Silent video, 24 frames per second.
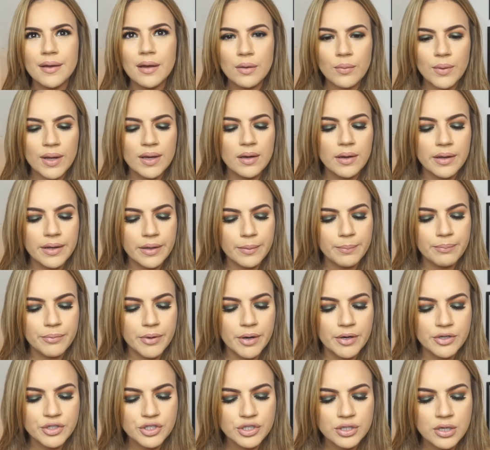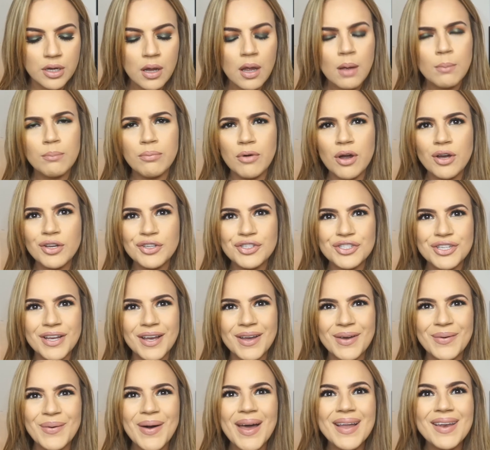I quite like a I
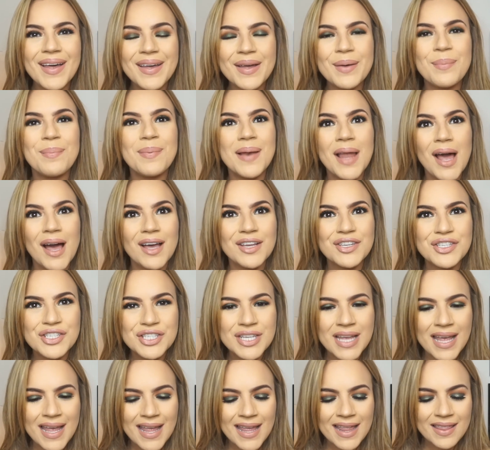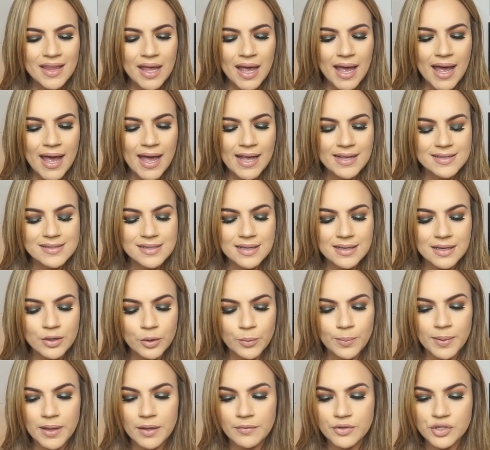quite like a blush that has a little
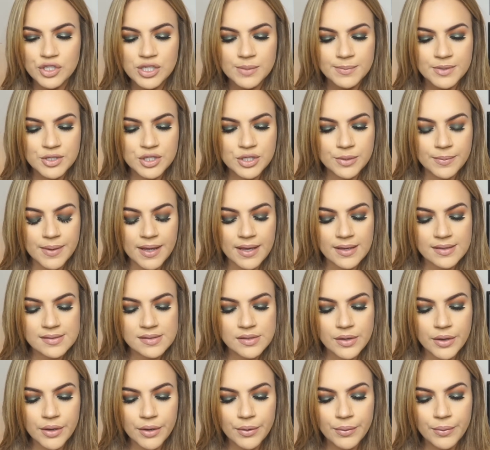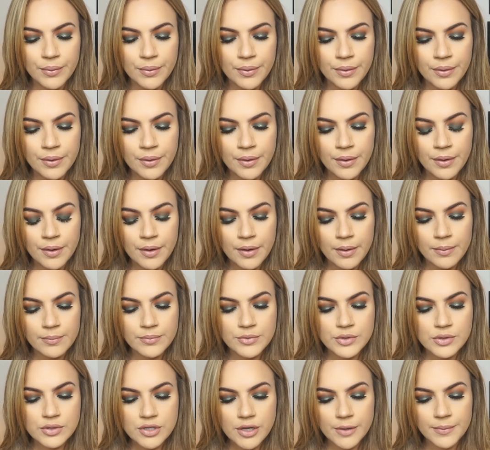bit of a shimmer to it. So
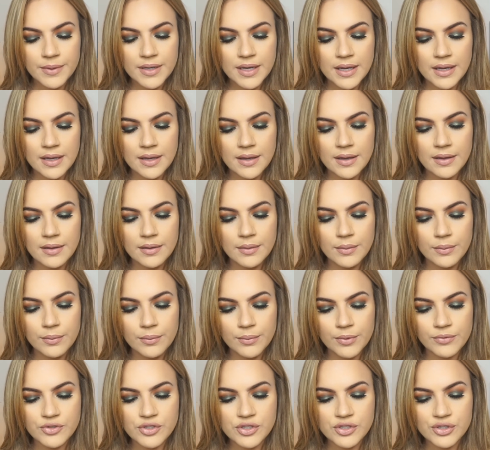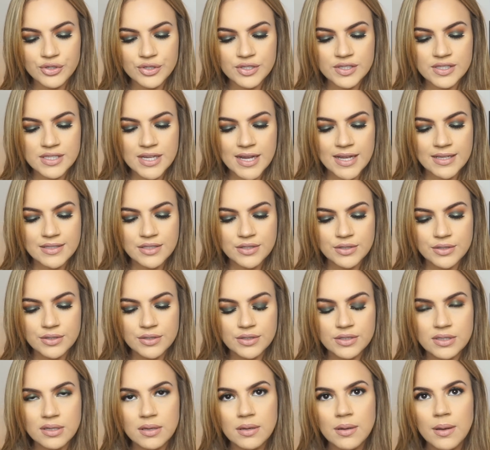just going in with just your
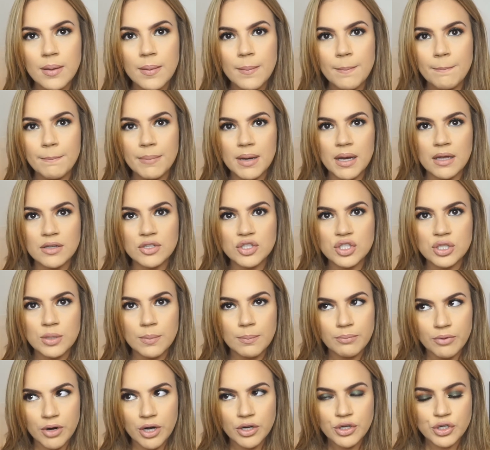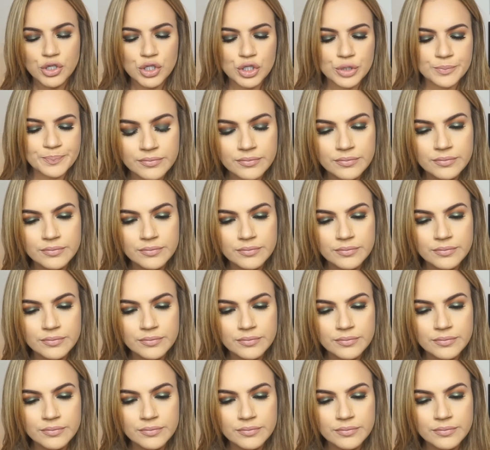standard blush brush.